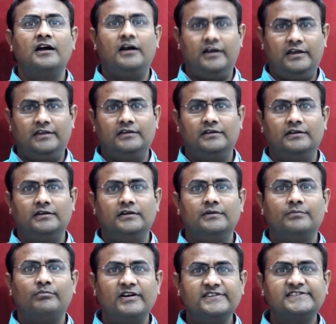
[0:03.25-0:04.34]
Hi,
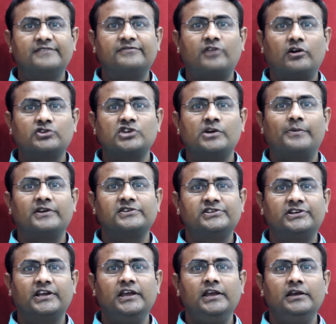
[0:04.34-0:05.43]
myself Doctor Jayaprakash
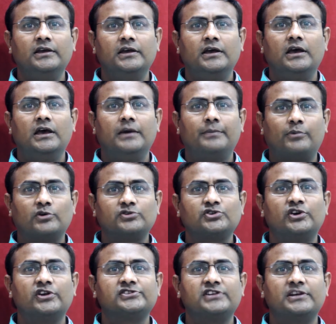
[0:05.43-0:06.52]
Ittigi, a
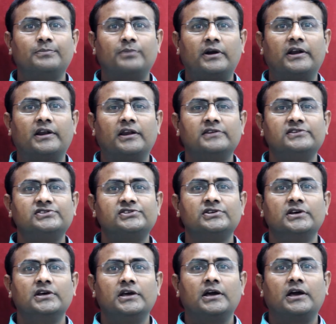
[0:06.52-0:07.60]
prosthodontist and implantarologist,
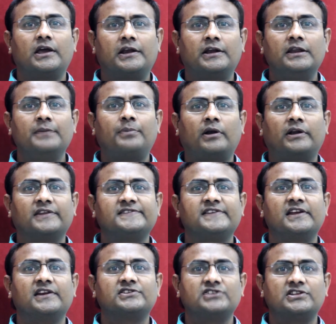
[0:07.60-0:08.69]
currently
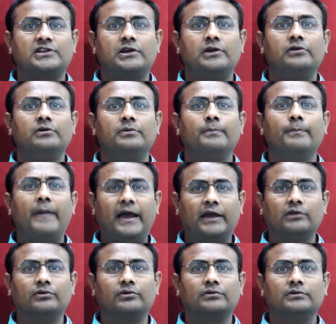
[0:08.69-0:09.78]
practicing at Chandra Layout,
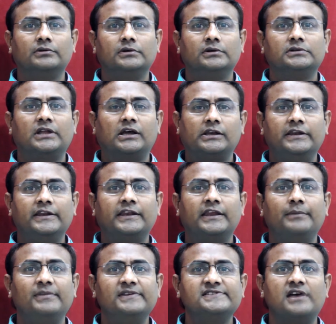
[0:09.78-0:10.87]
Bangalore. The clinic
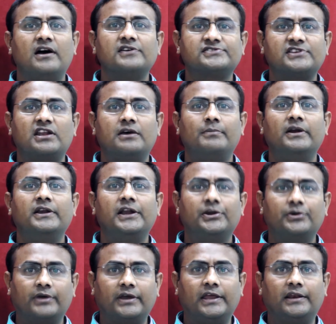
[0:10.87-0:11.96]
name is Hasanamba
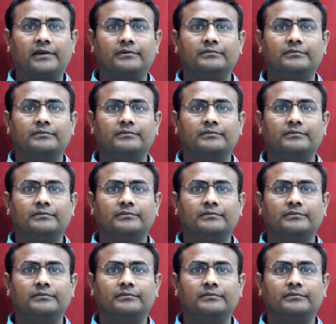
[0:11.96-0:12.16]
Dental Care.